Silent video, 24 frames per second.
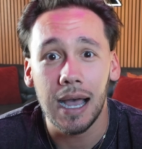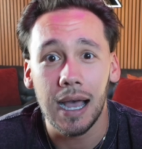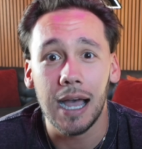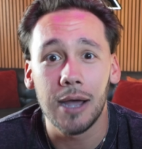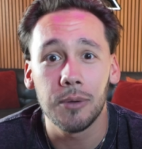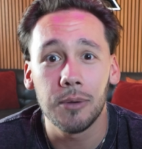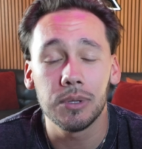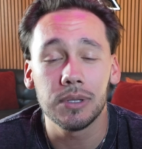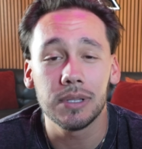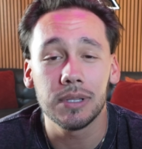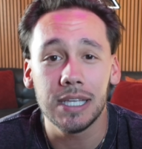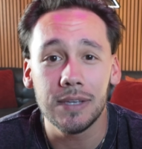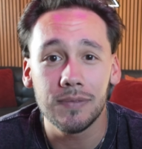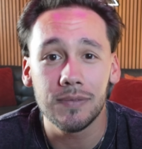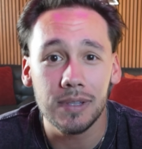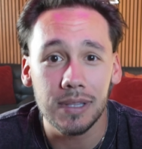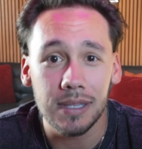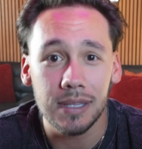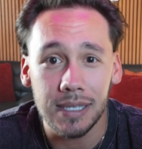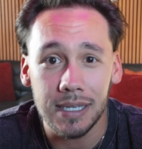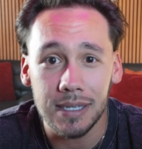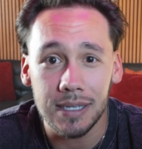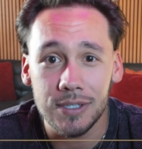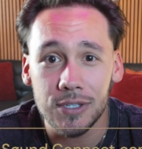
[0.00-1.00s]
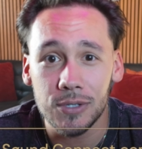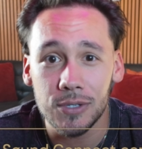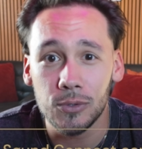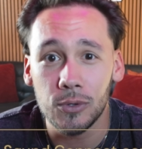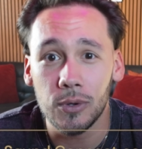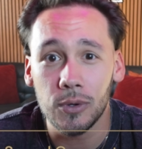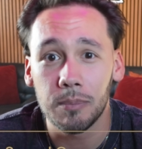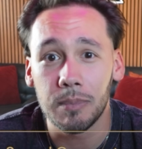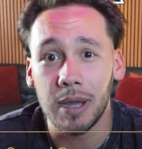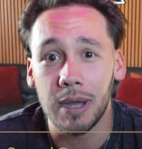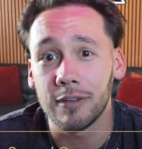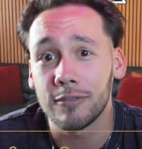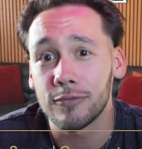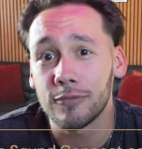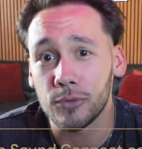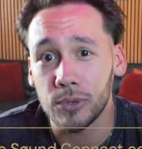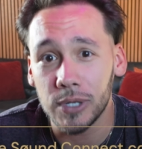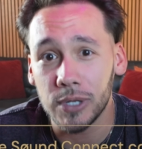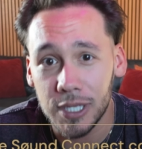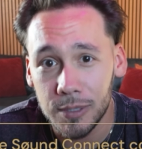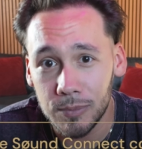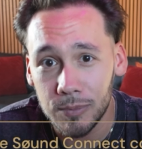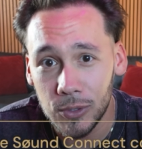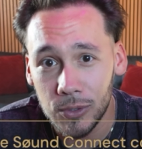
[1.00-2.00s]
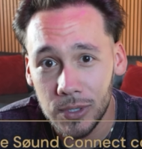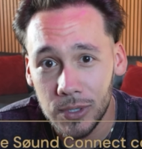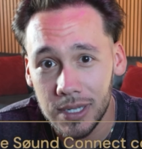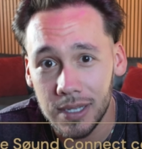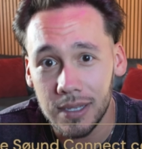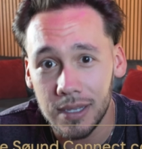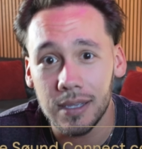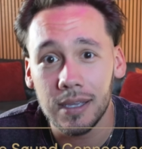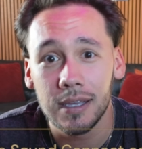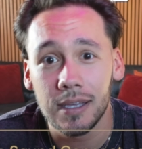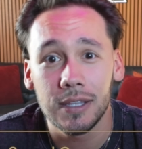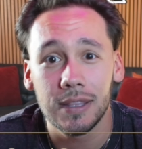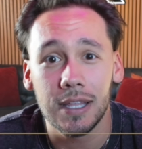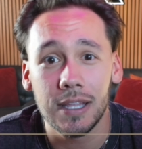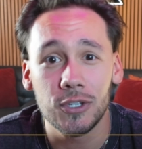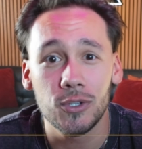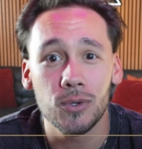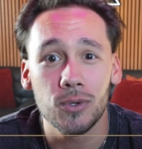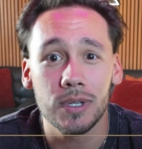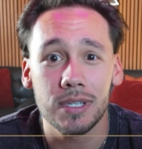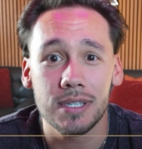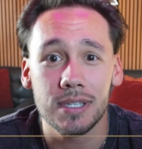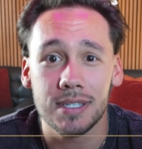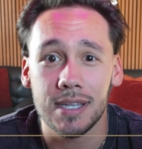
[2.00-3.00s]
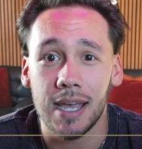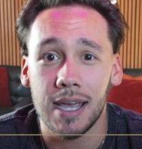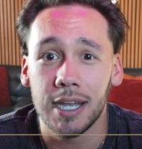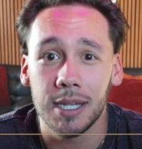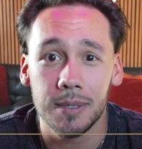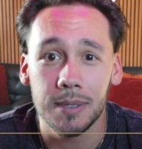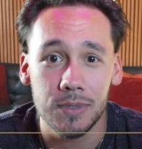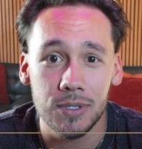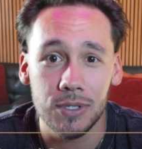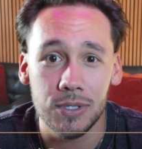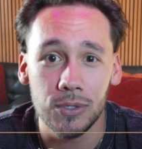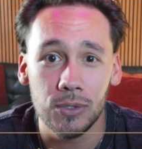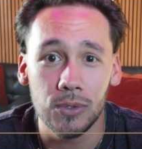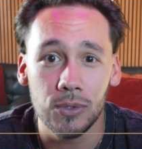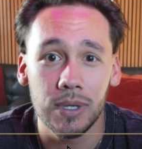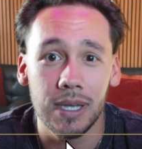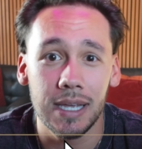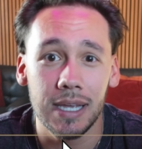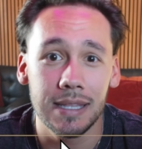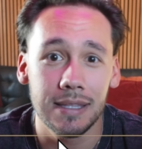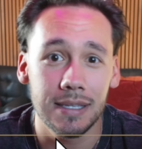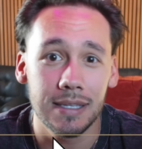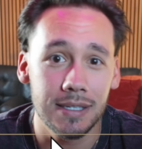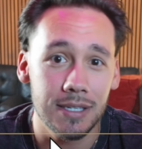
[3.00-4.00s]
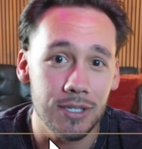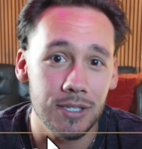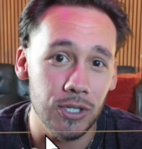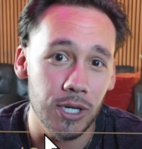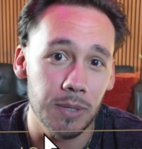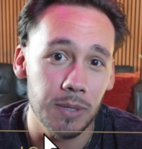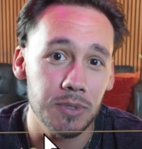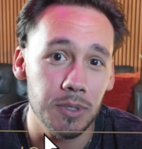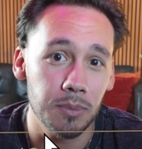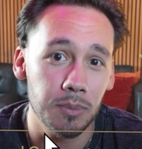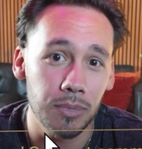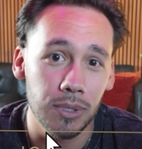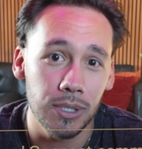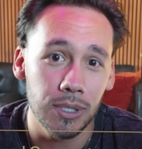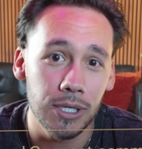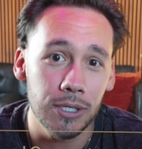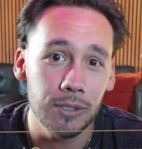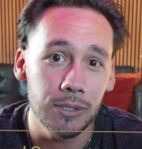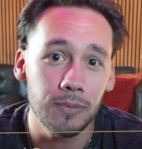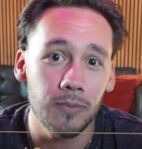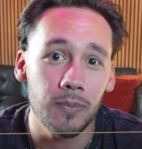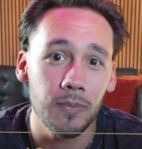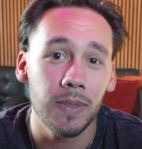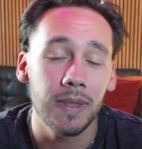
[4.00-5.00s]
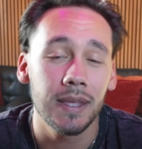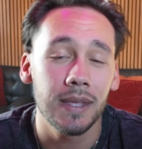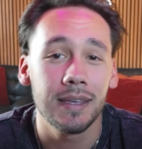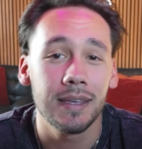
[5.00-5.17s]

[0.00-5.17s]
I will leave a link to my free community that you can sign up to in the description below.